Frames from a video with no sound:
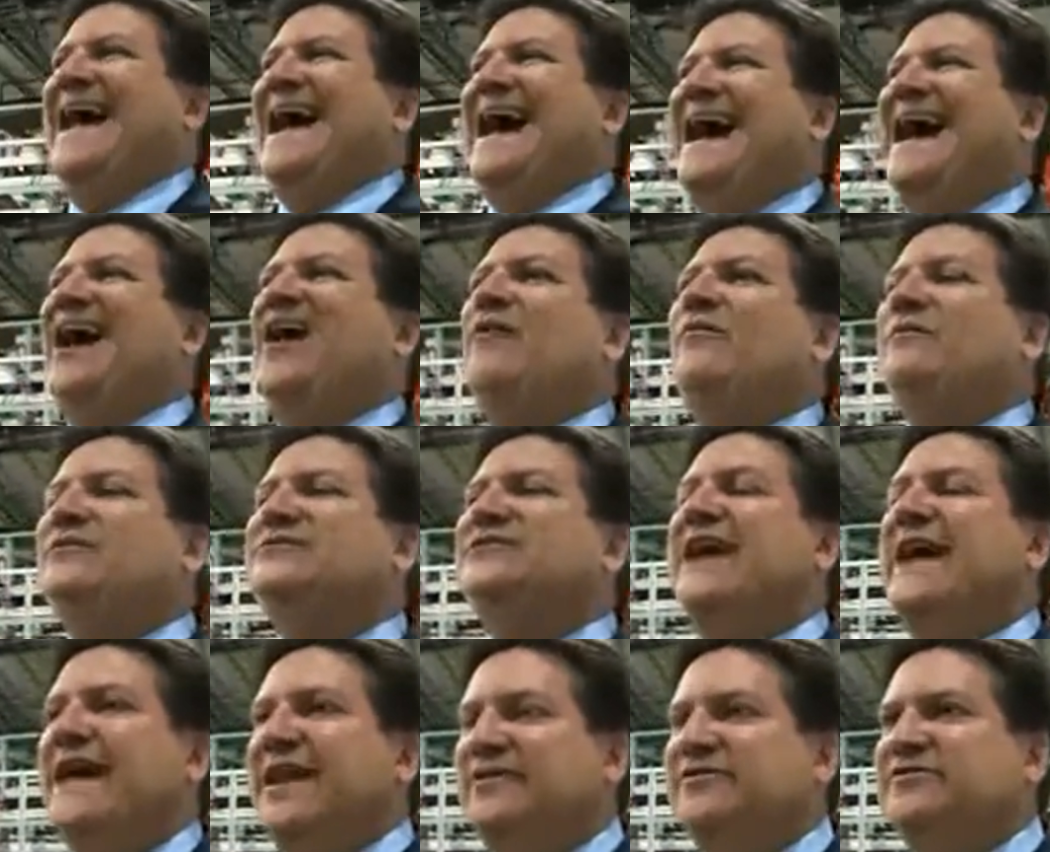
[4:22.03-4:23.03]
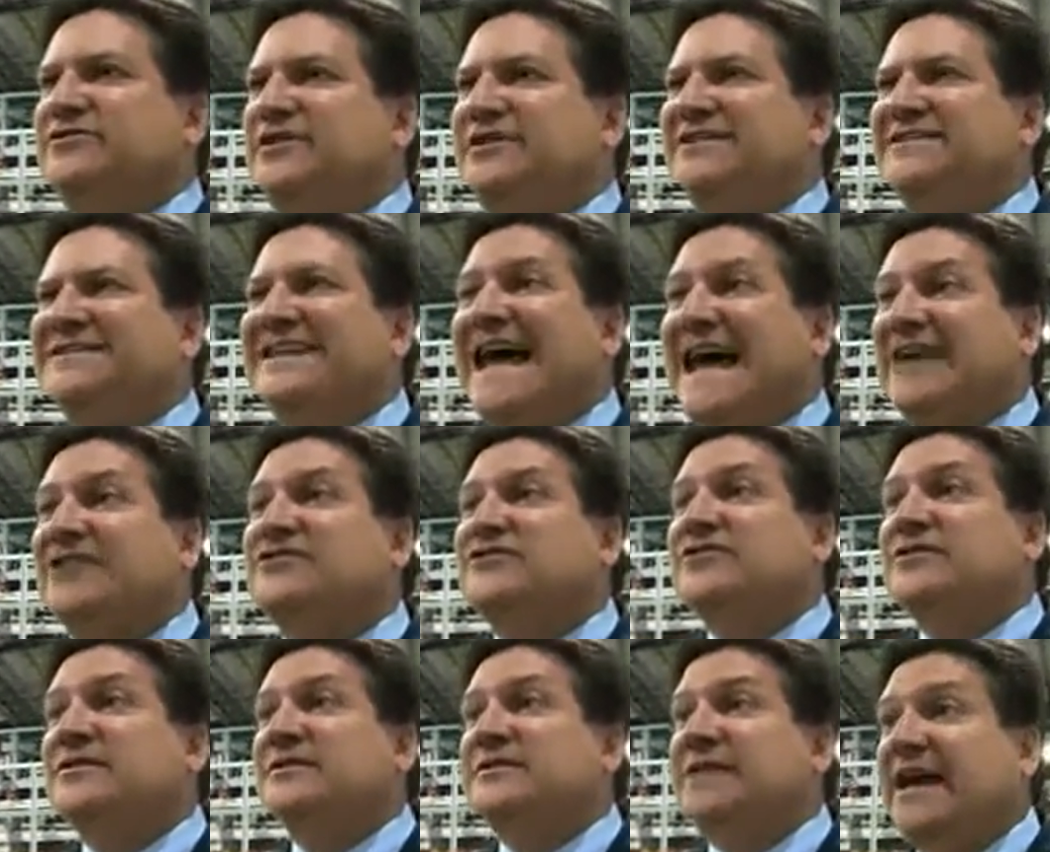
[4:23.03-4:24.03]
How much energy does it
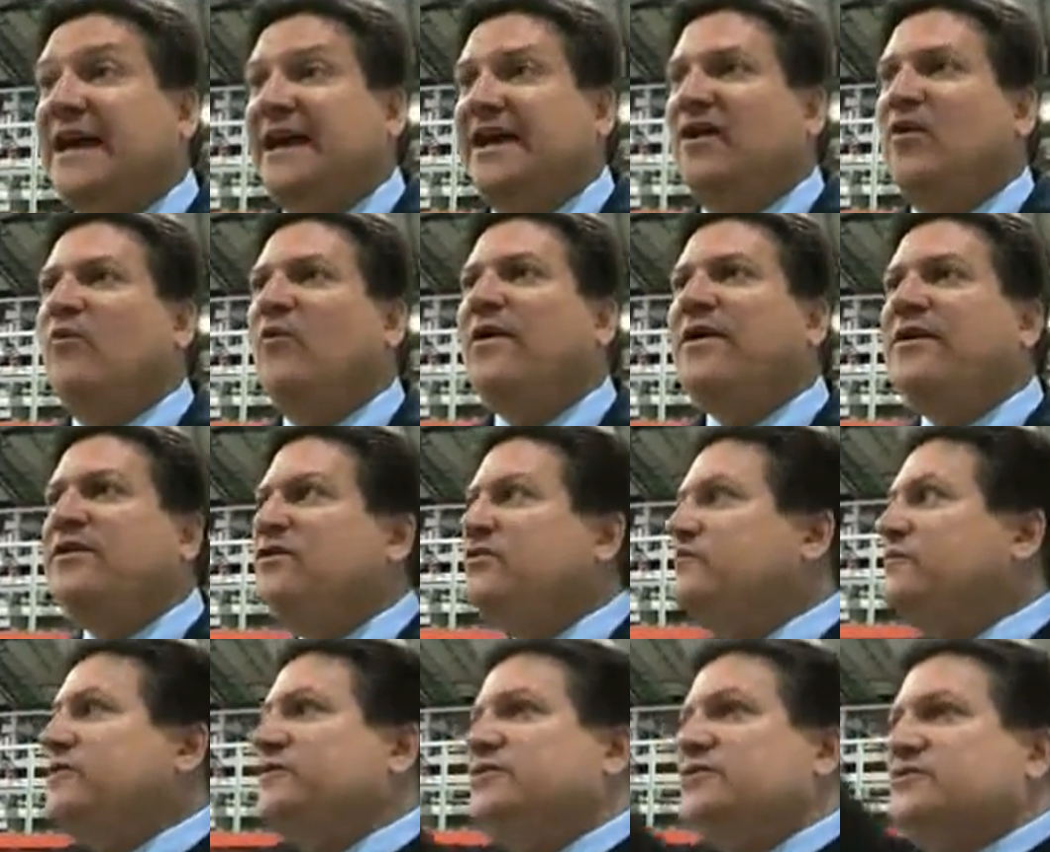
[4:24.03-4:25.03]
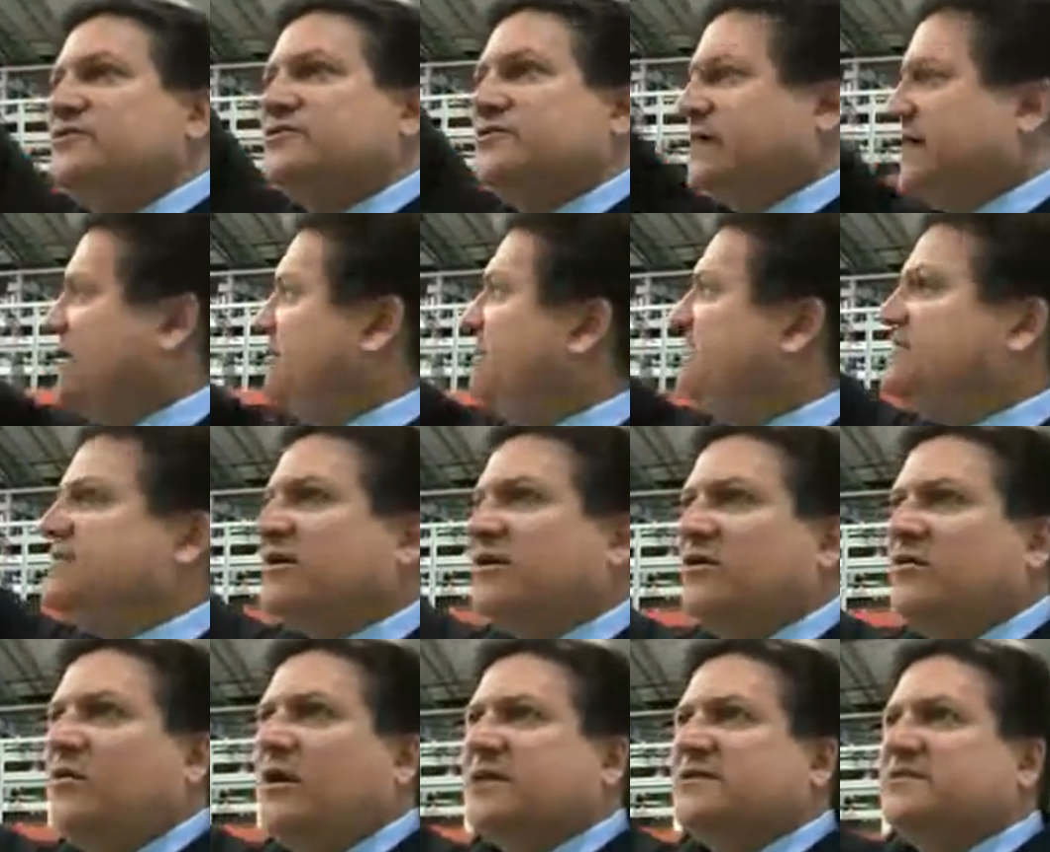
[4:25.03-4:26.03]
actually take? What are you reducing? How many
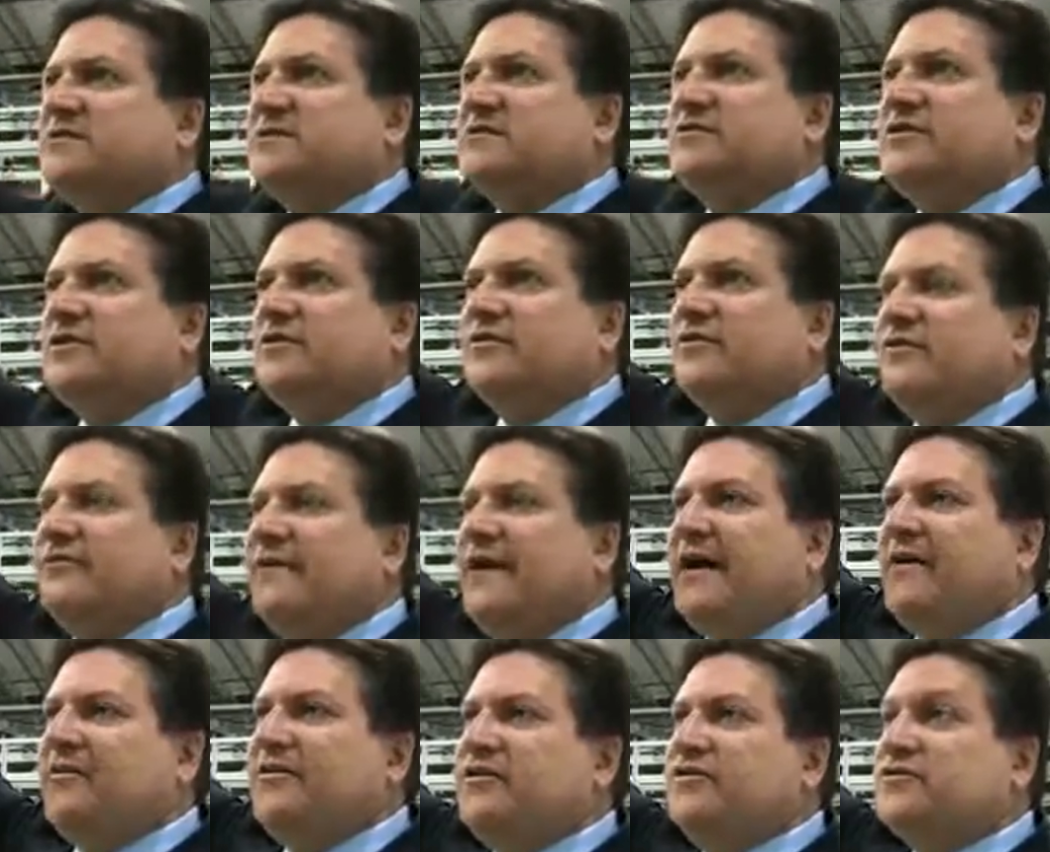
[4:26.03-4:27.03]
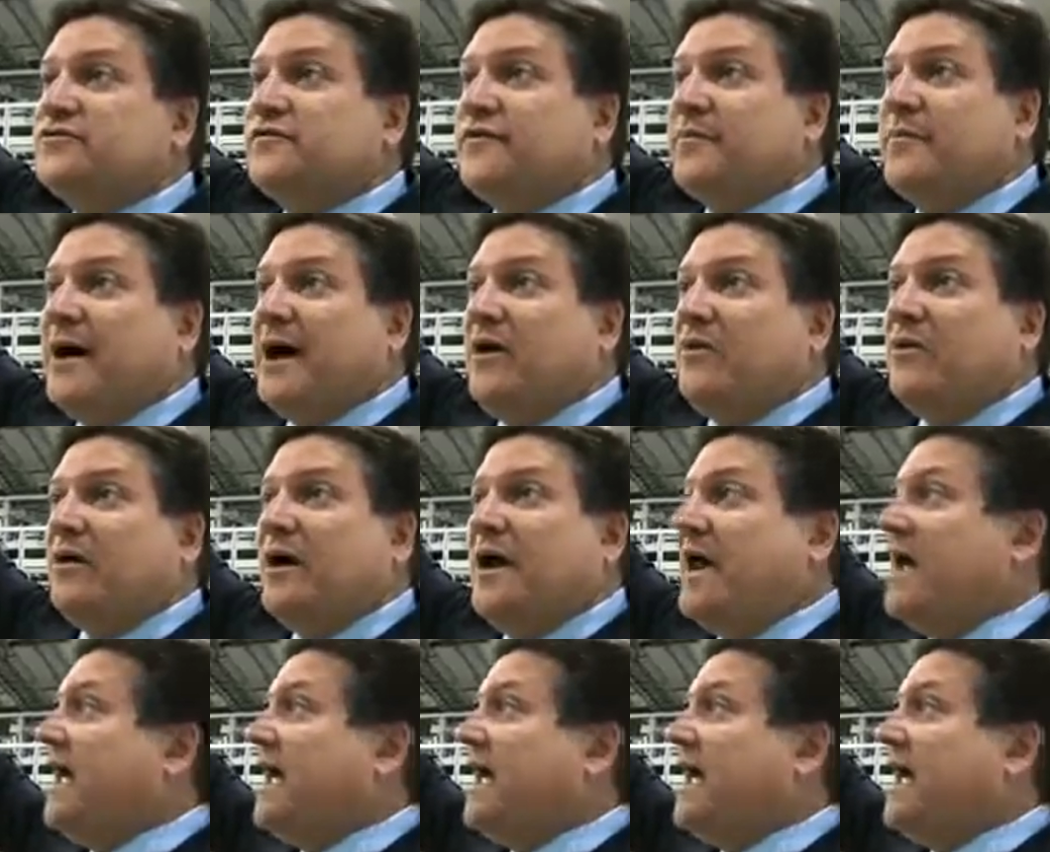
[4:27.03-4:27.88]
terawatts does the Earth now use for power?